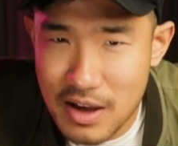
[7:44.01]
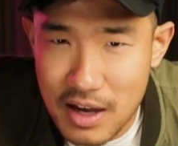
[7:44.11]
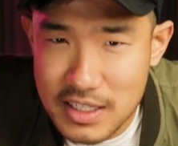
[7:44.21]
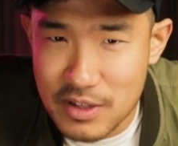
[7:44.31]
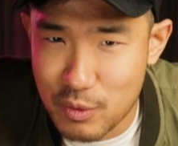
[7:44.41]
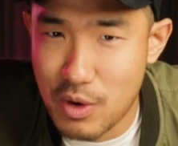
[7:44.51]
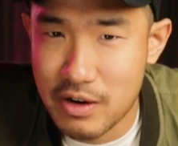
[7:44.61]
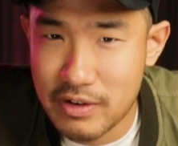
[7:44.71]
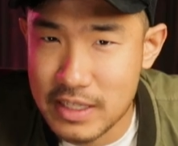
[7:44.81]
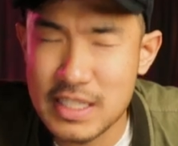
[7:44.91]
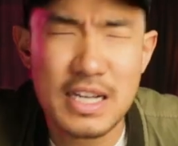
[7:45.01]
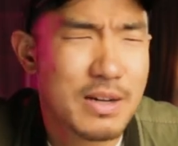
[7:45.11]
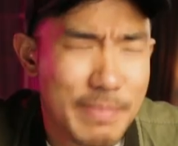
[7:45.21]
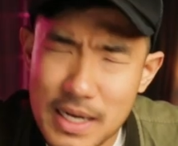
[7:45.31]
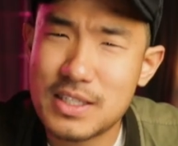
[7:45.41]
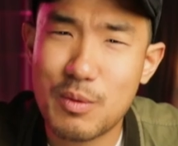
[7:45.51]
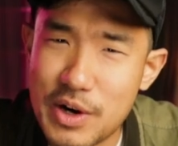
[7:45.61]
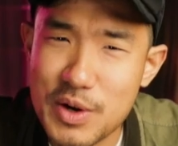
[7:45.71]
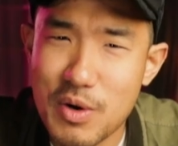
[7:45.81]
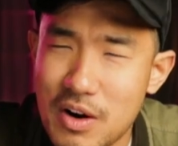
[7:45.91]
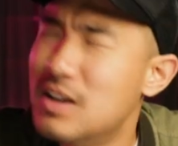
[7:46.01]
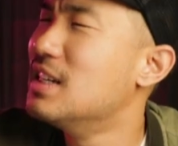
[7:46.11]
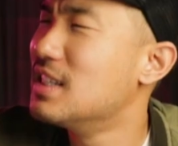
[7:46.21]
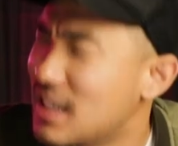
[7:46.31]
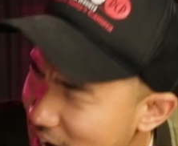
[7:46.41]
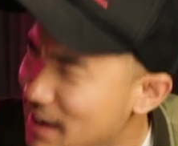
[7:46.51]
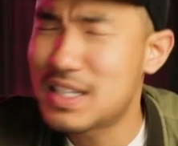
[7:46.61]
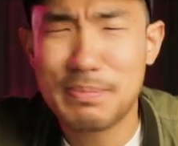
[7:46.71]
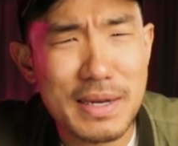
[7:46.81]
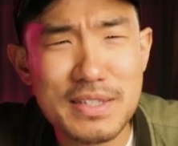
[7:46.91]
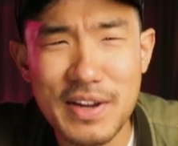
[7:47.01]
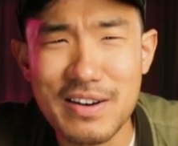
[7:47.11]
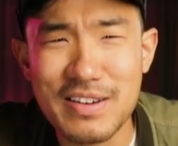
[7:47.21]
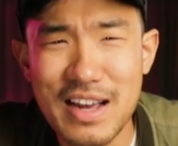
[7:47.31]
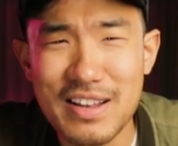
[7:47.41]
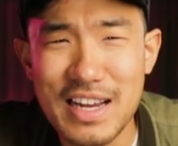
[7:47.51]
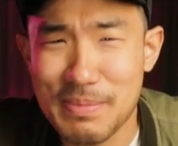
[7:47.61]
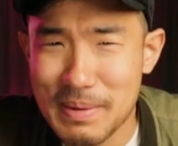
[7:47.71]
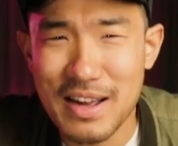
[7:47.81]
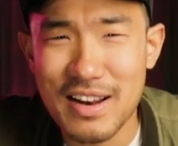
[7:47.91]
the cost of water is, depends on where you are. Kind of expensive here in LA, to be